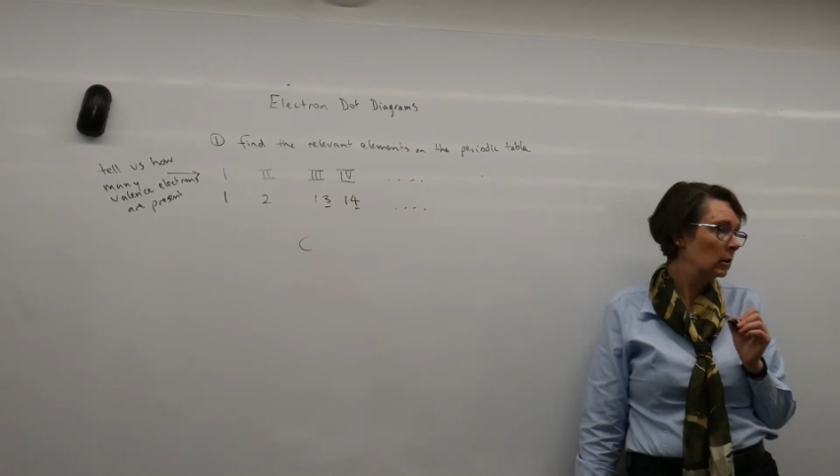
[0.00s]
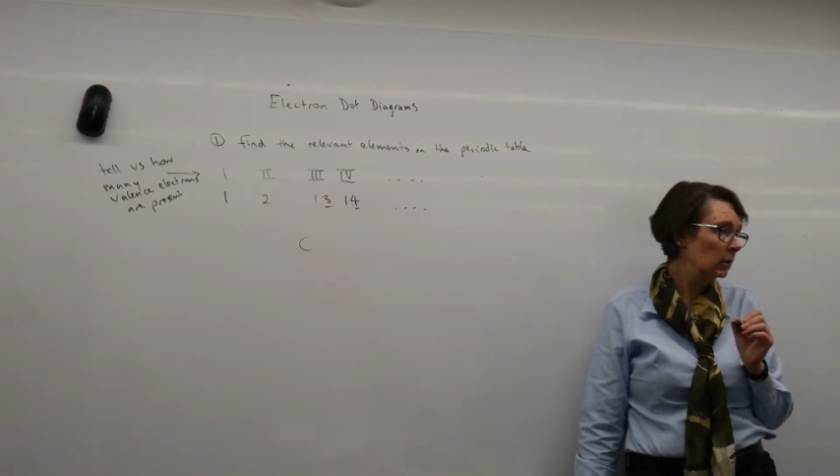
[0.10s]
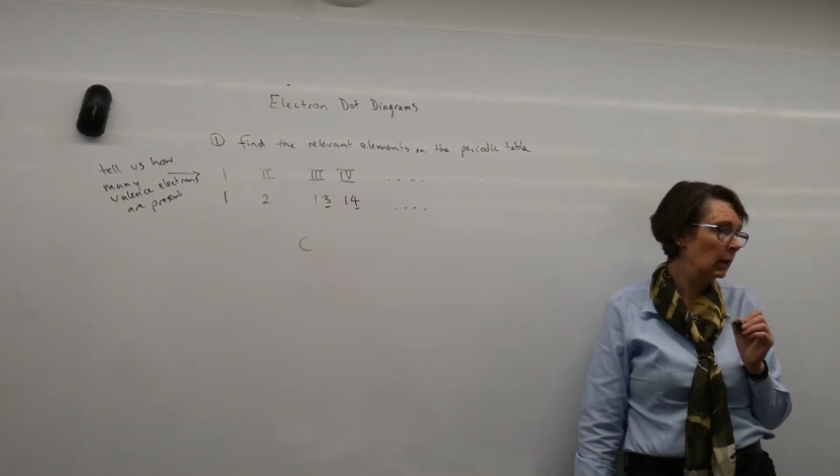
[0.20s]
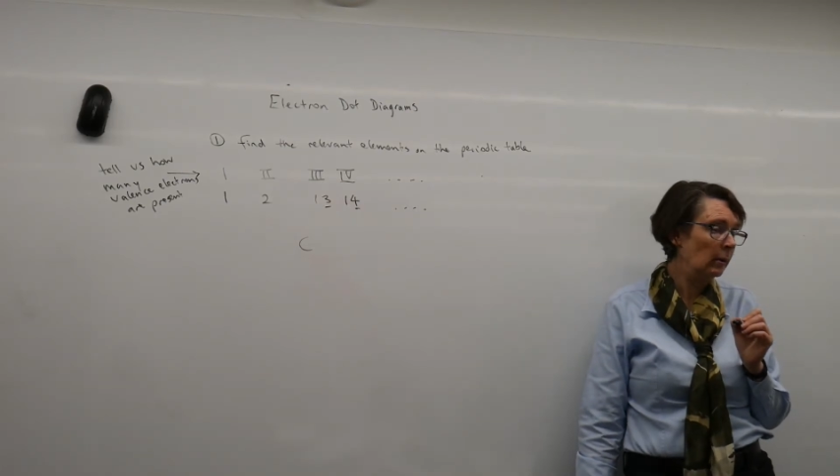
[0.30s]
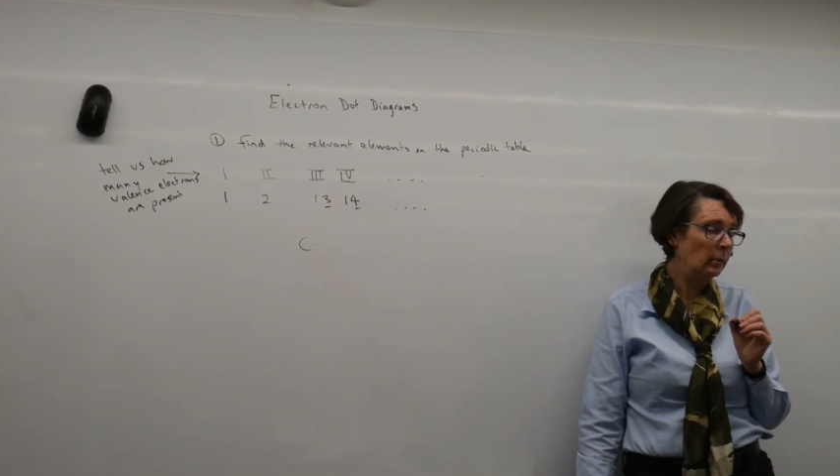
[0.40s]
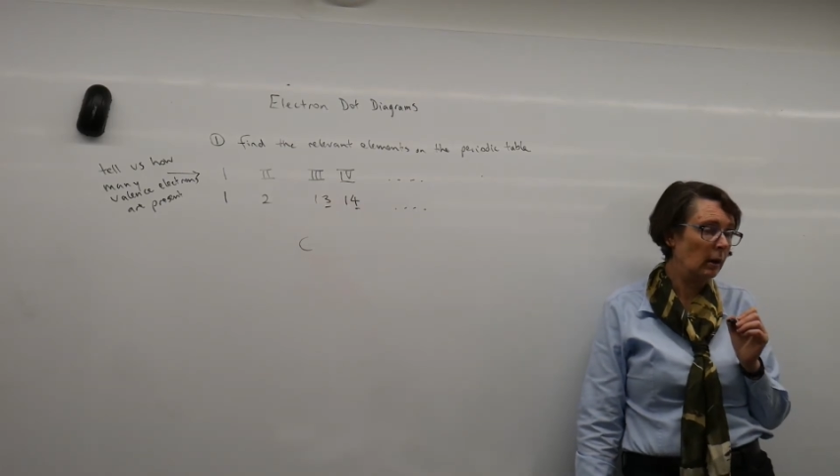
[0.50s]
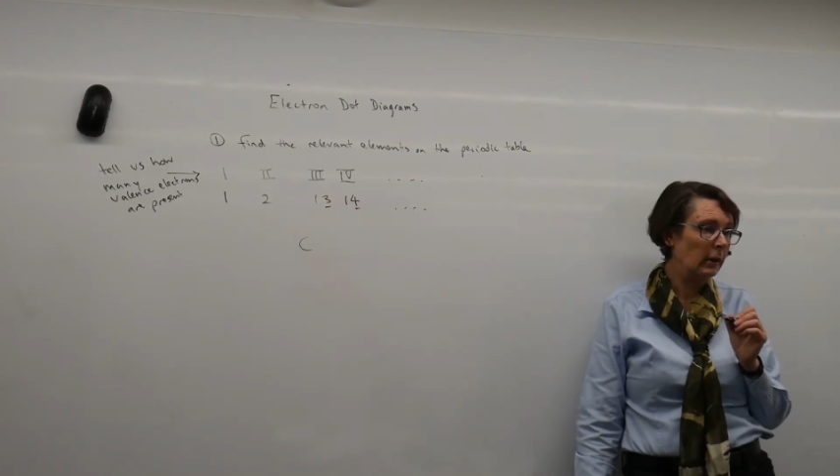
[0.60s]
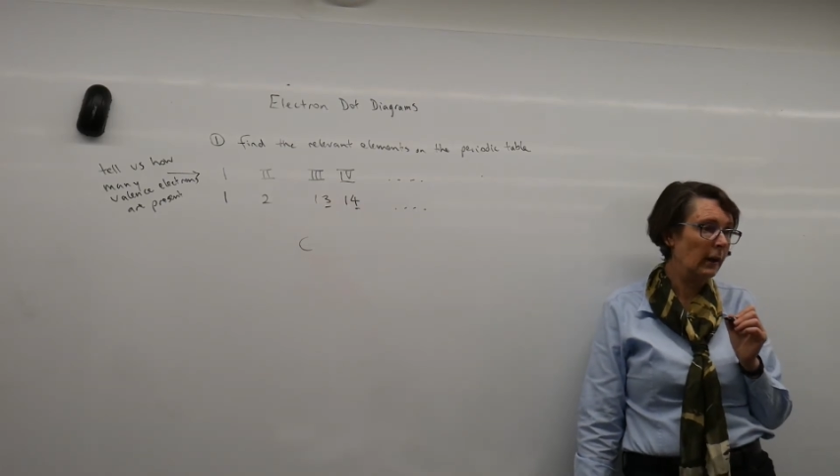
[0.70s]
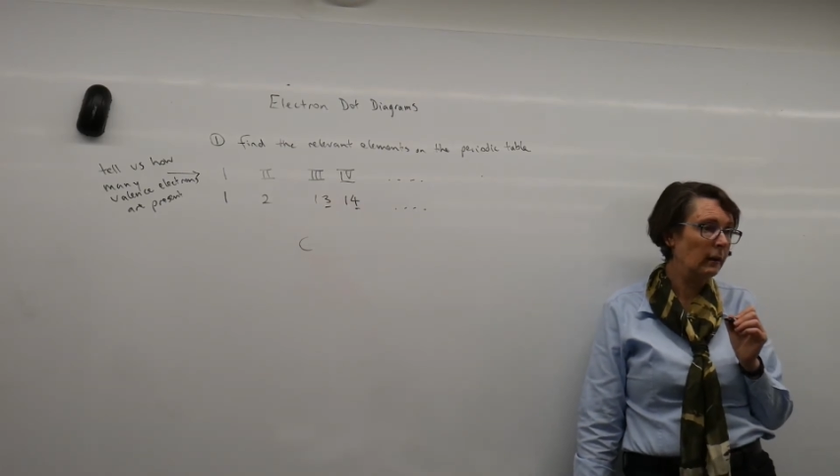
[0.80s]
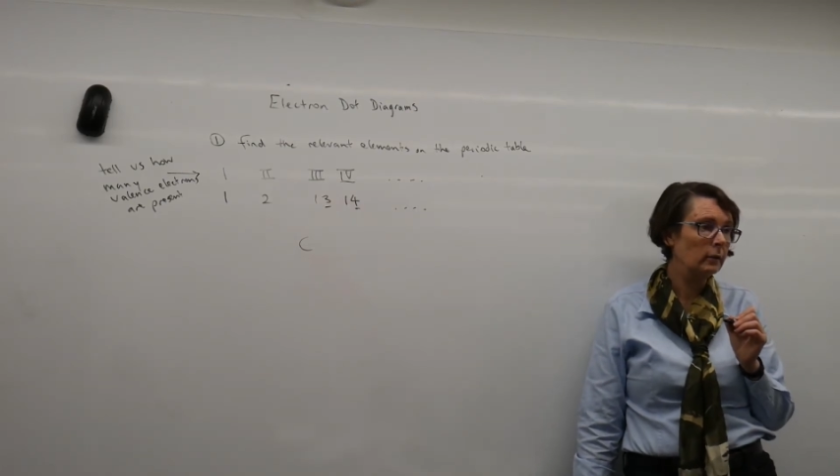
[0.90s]
Yep,
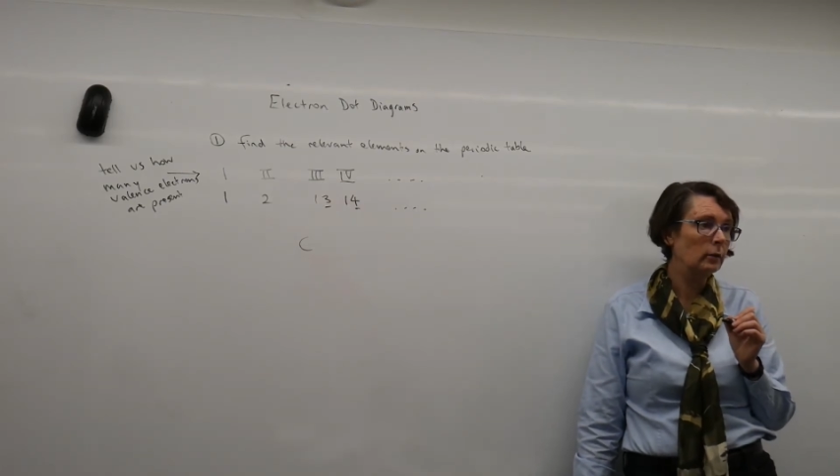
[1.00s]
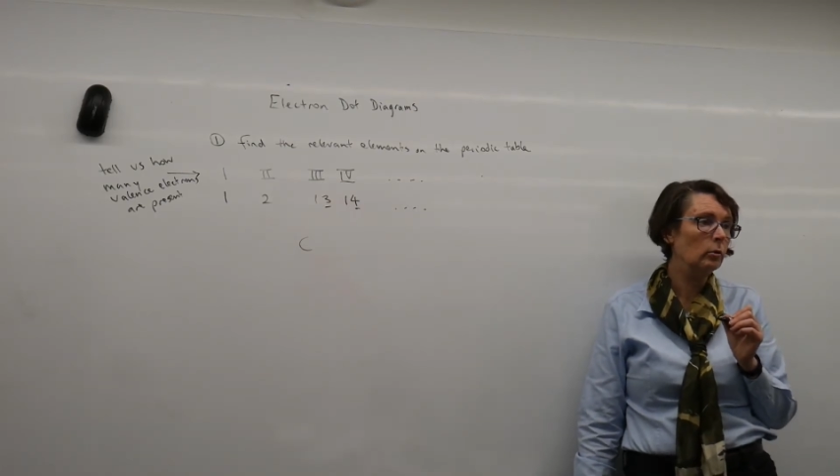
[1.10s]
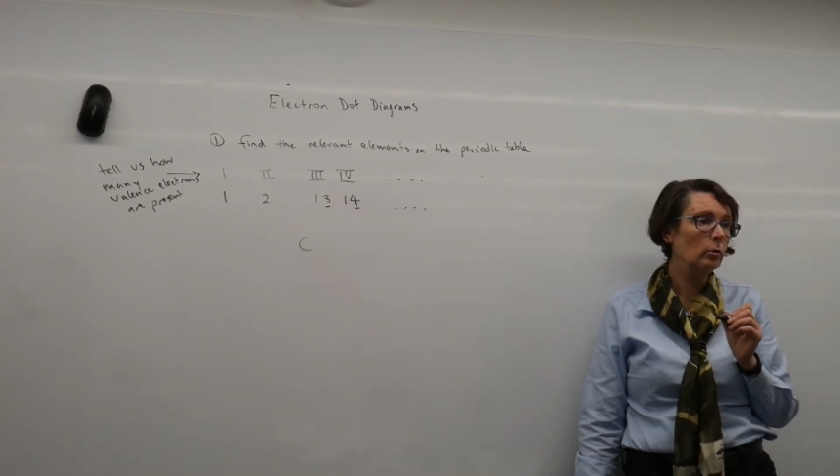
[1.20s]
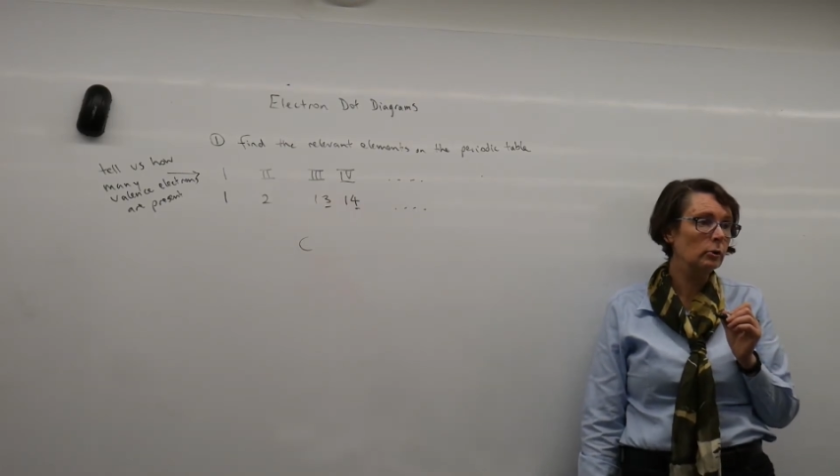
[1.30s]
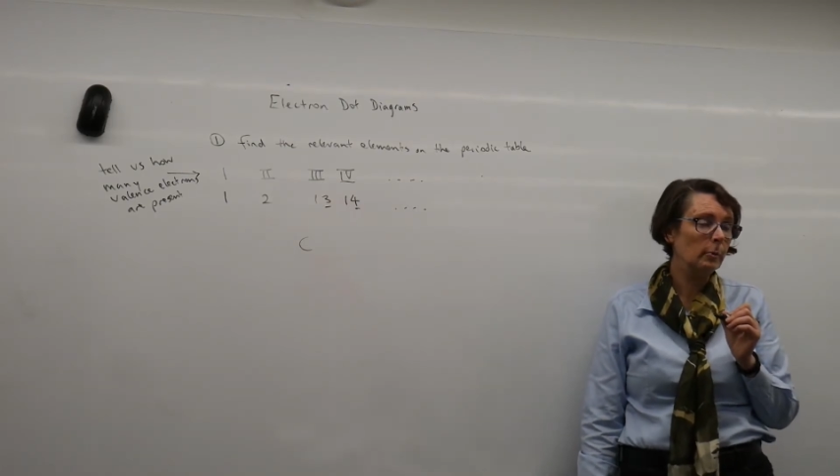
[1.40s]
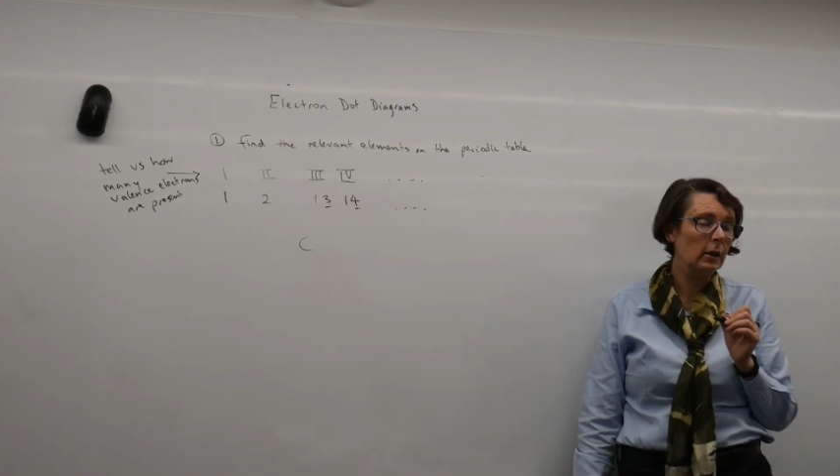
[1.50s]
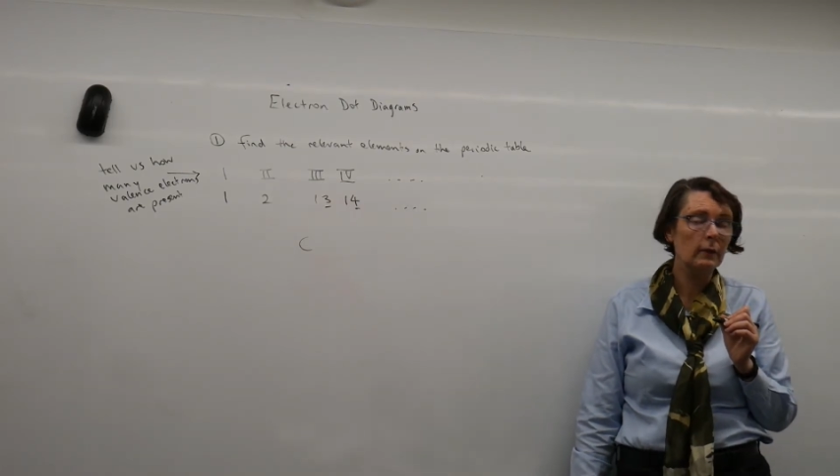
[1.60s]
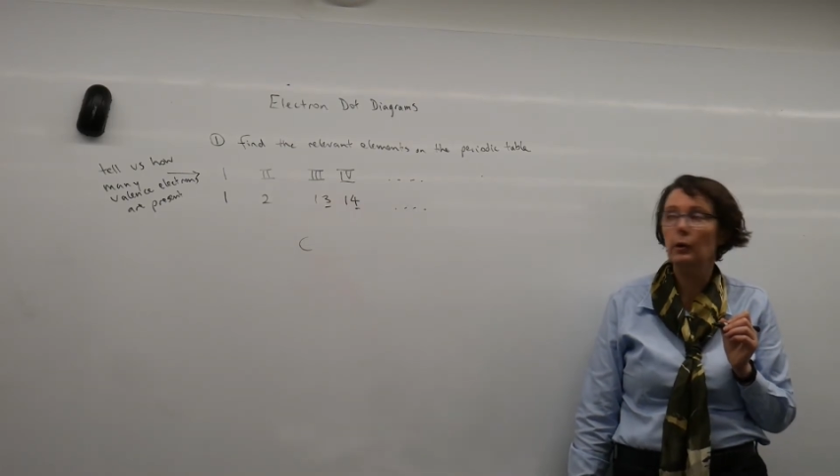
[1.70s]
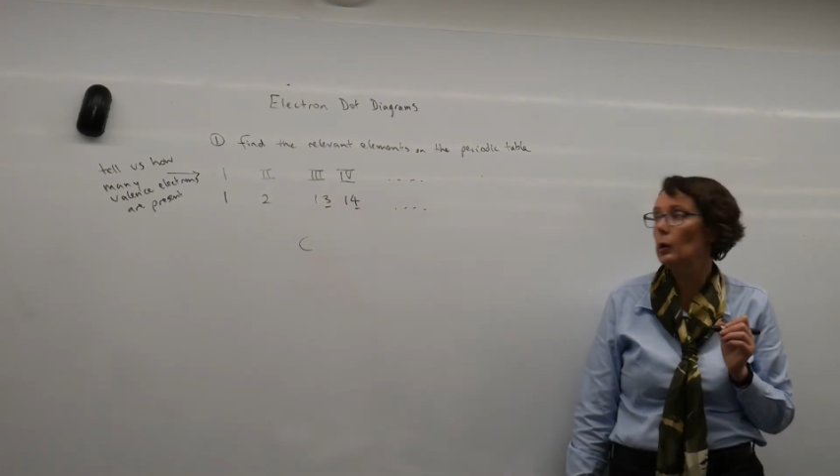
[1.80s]
okay, you're all speaking very